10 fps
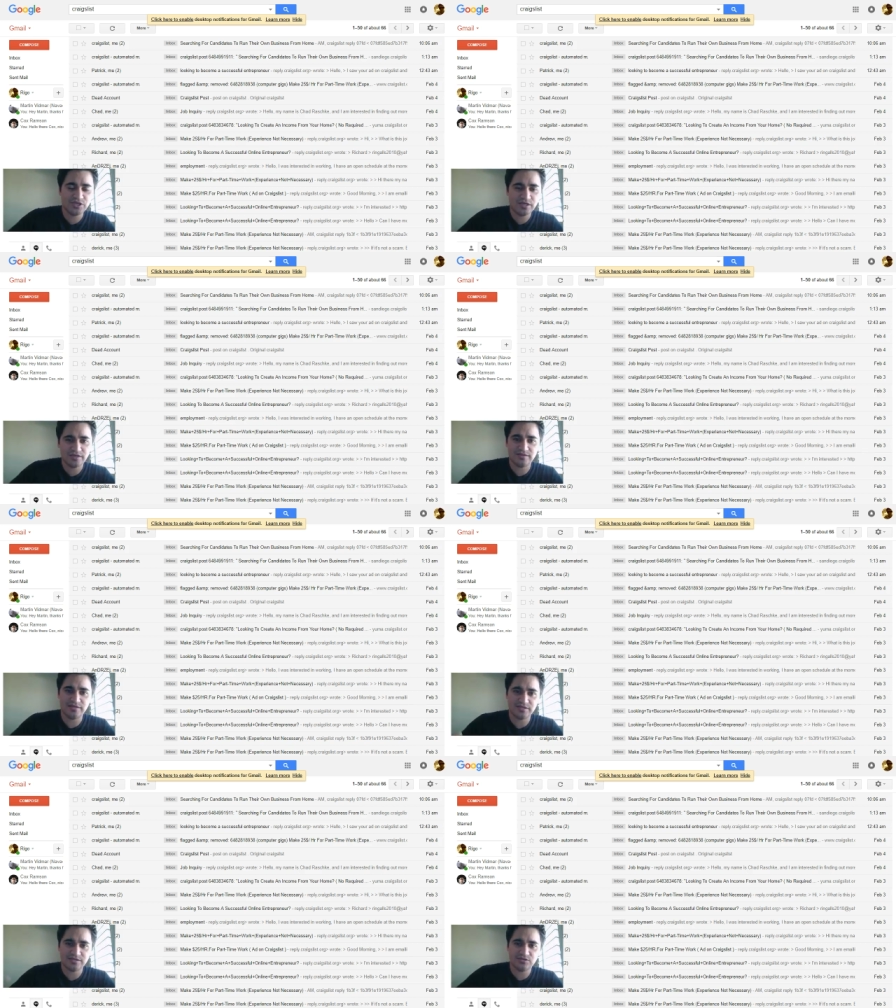and they
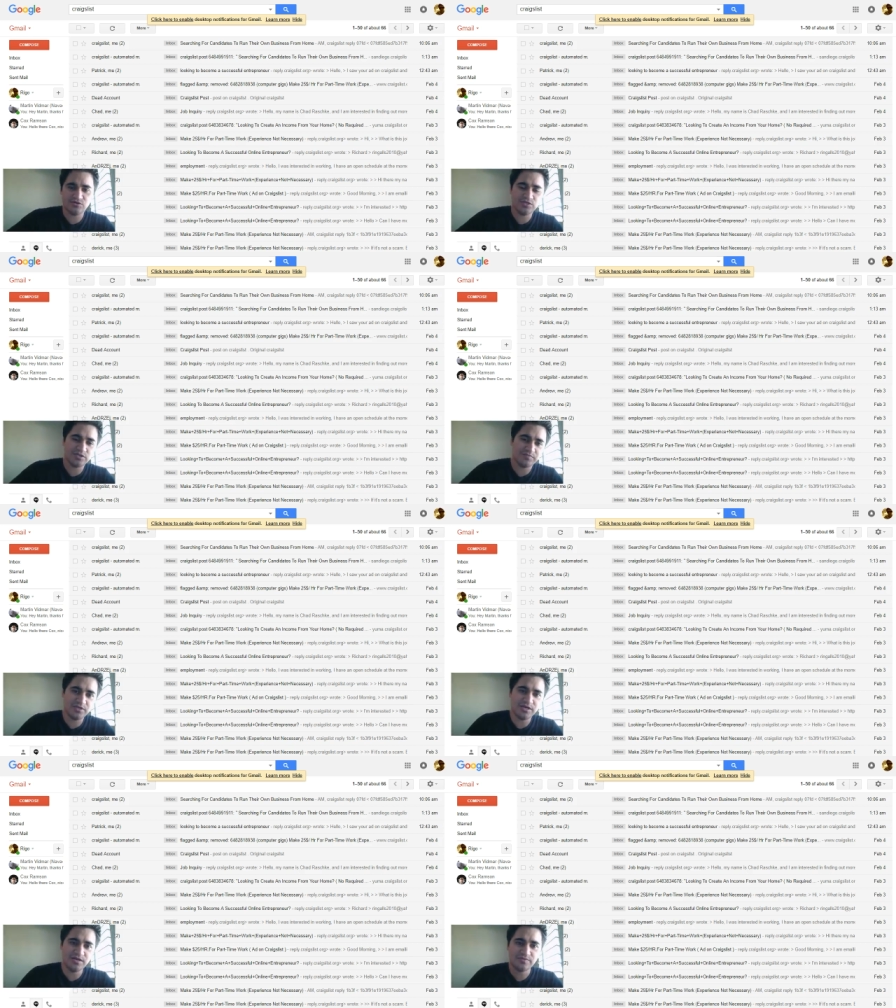can look me
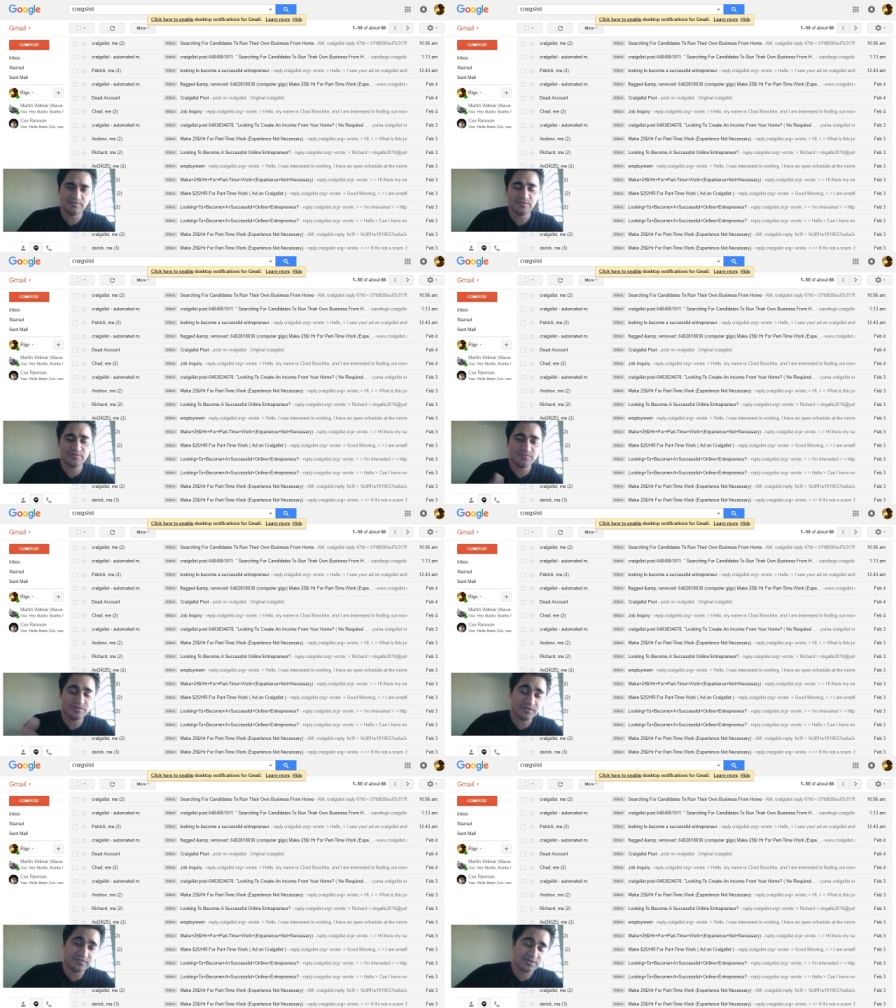up, maybe
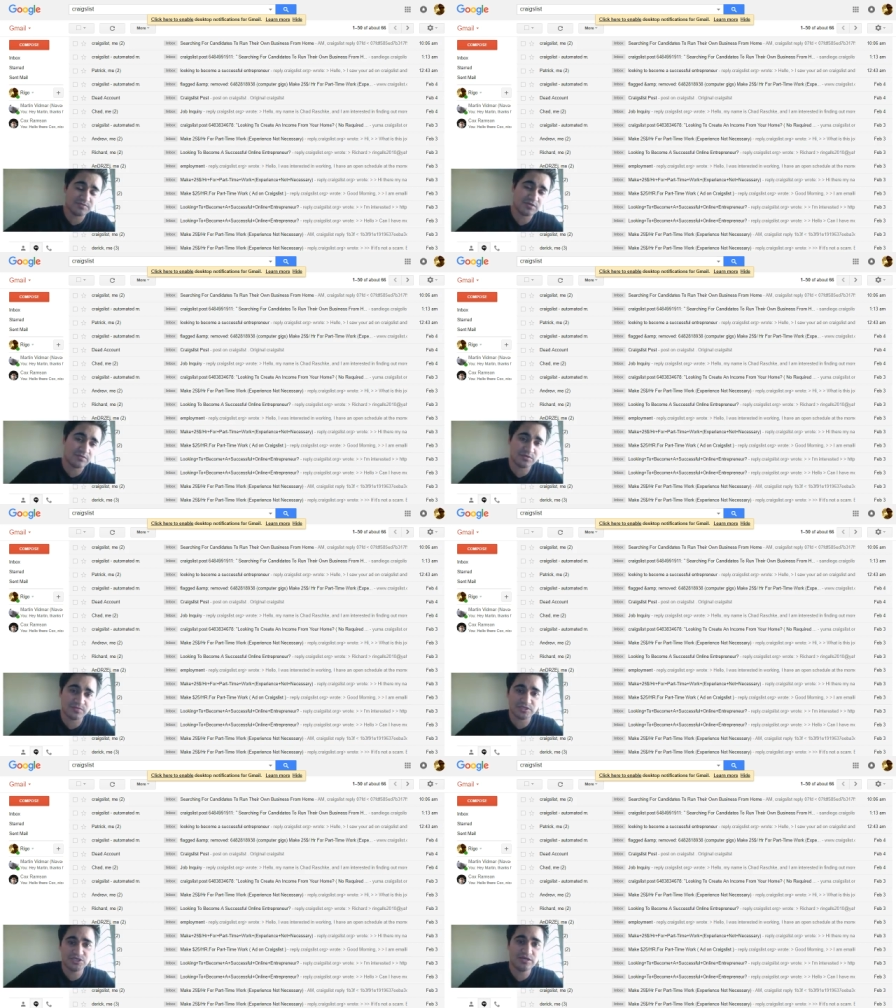become a subscriber to
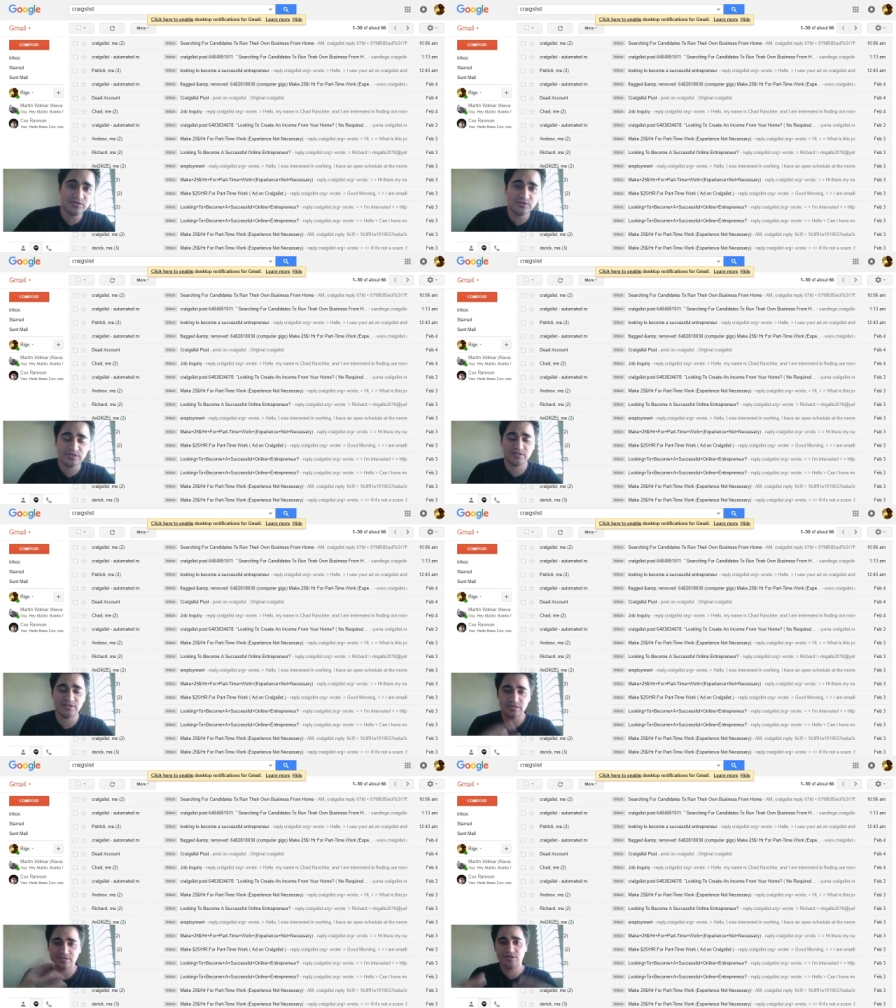my channel, and then they
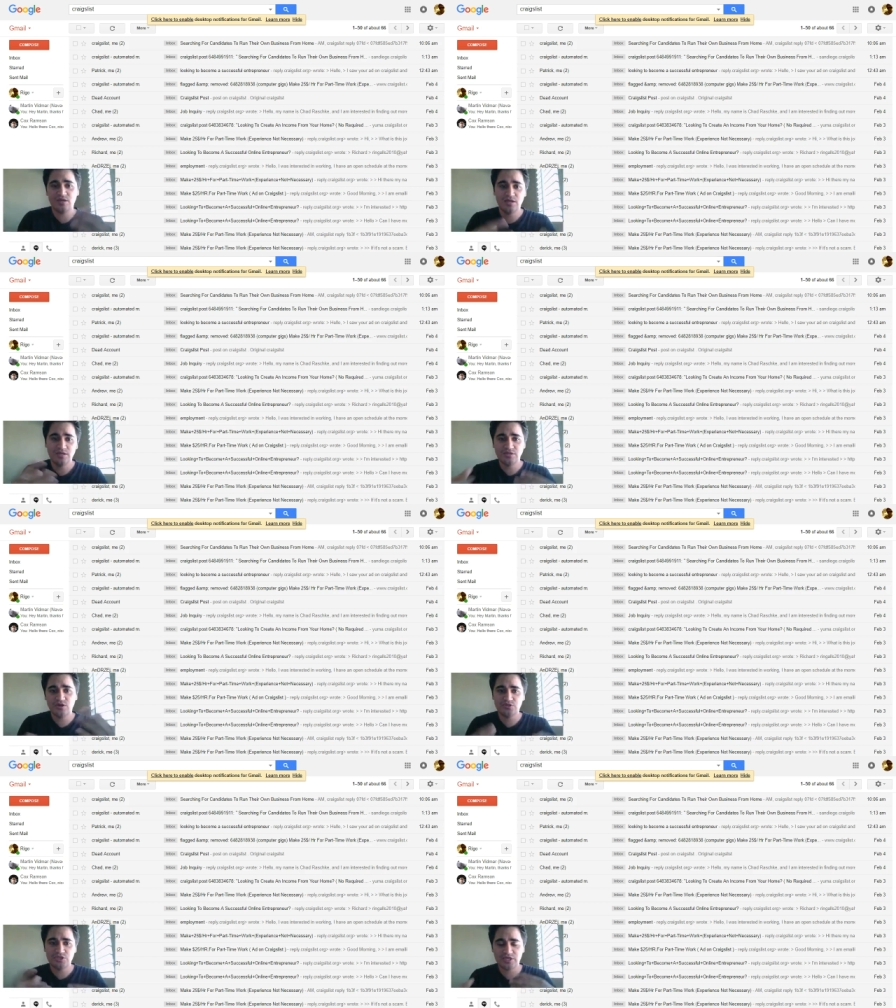can
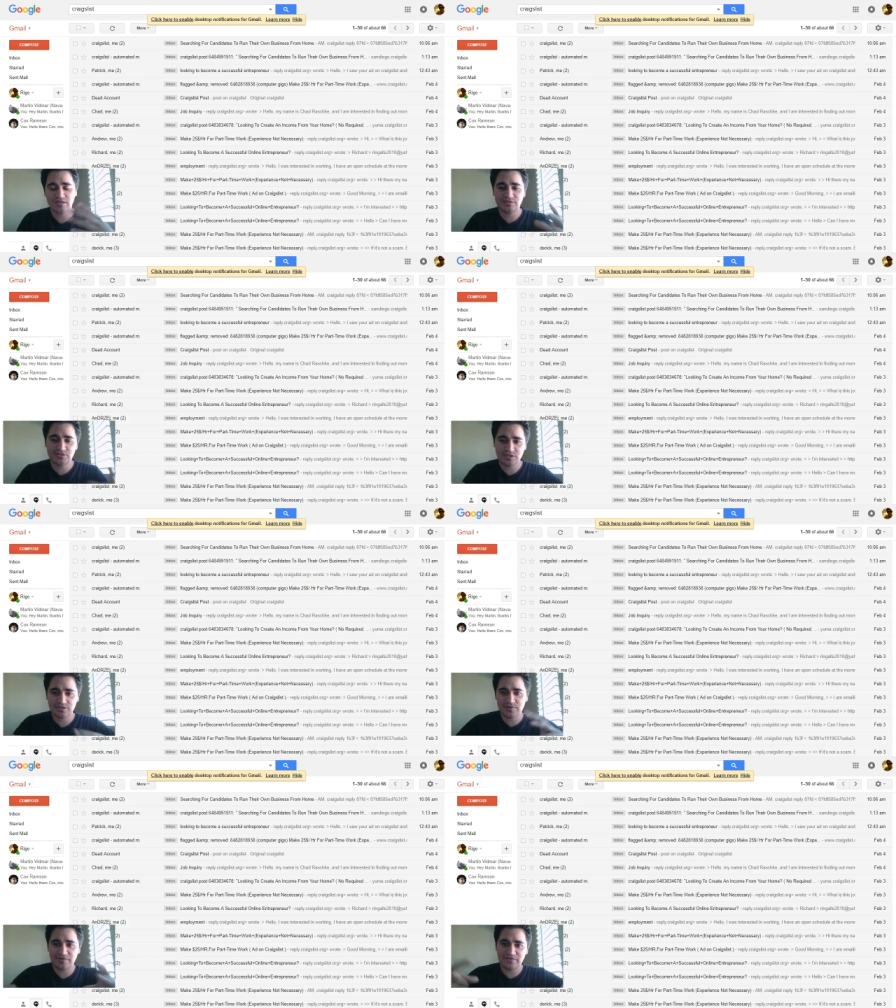check
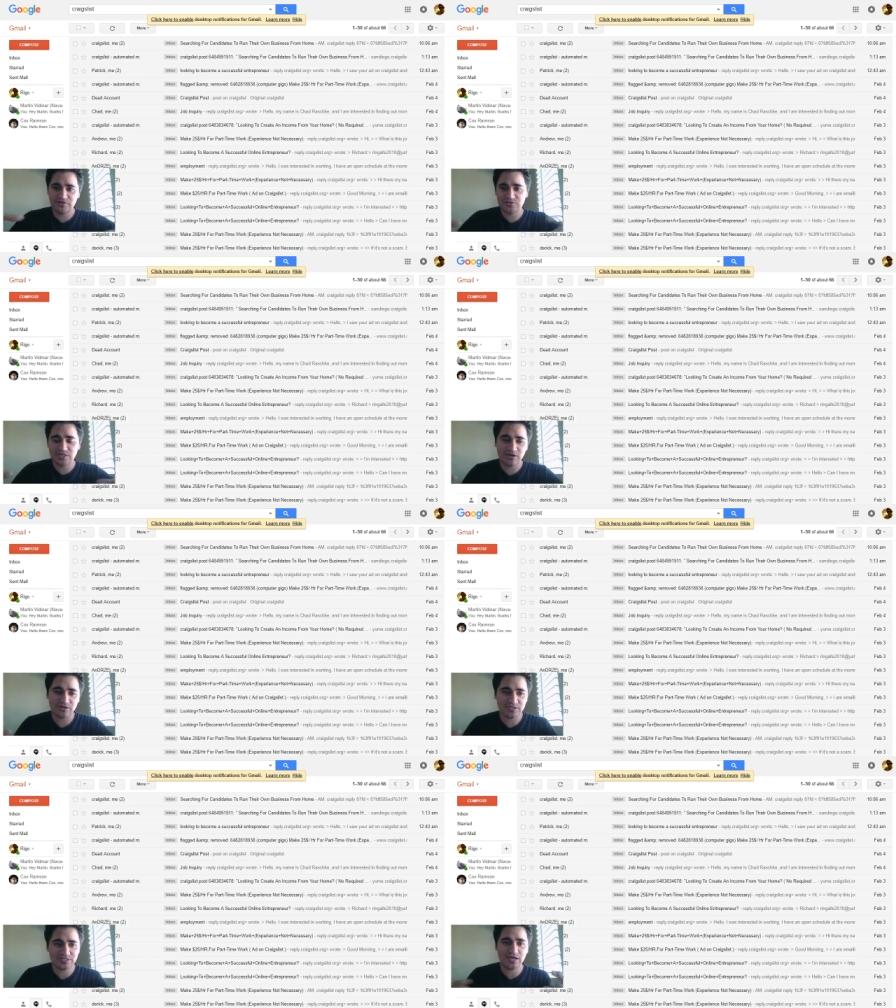my videos out
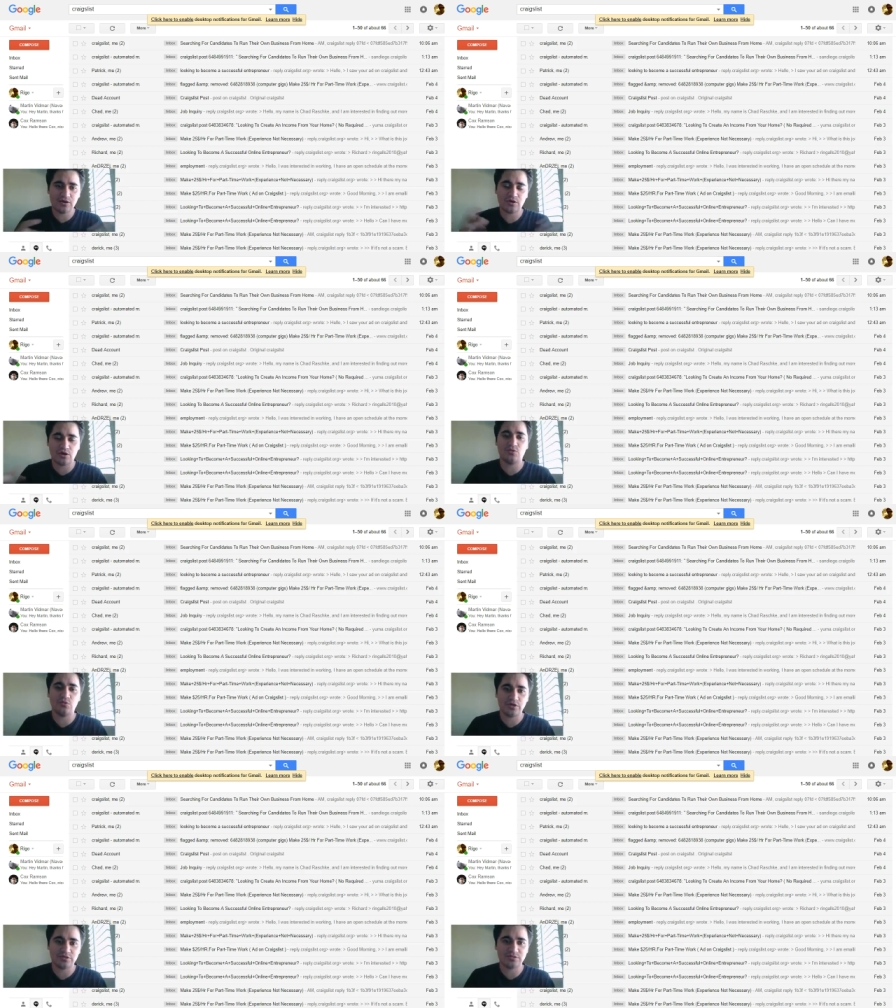and see how it all
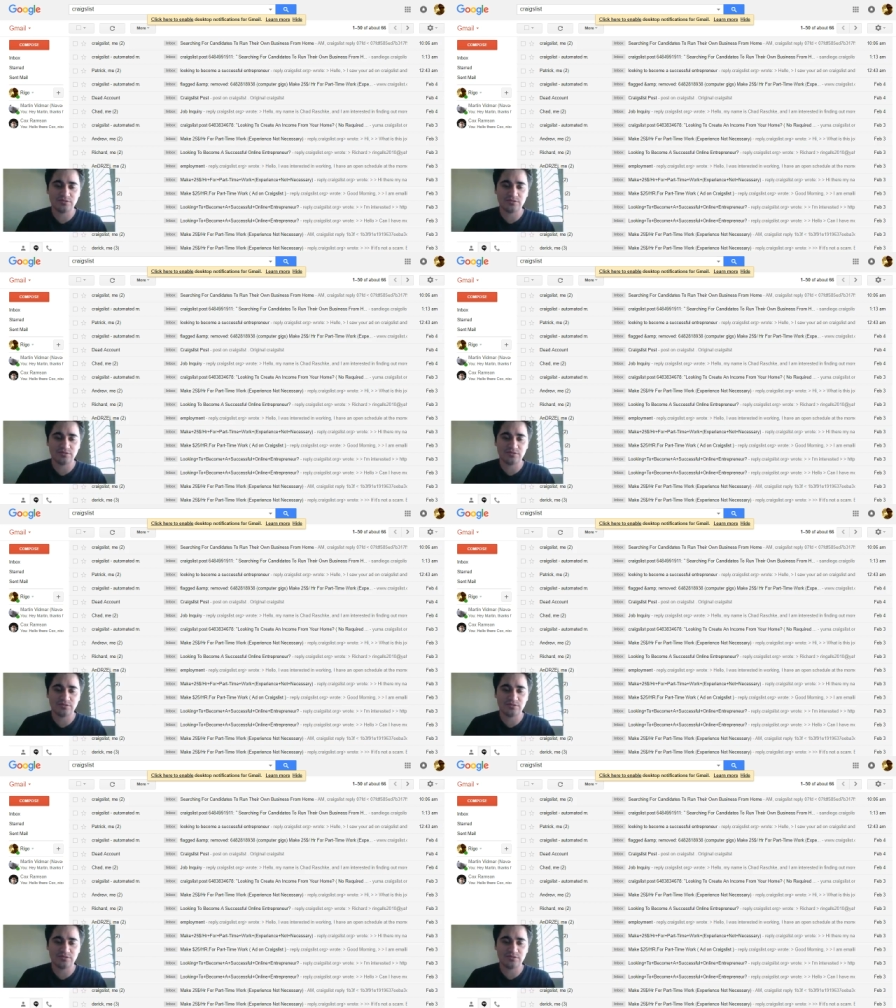works.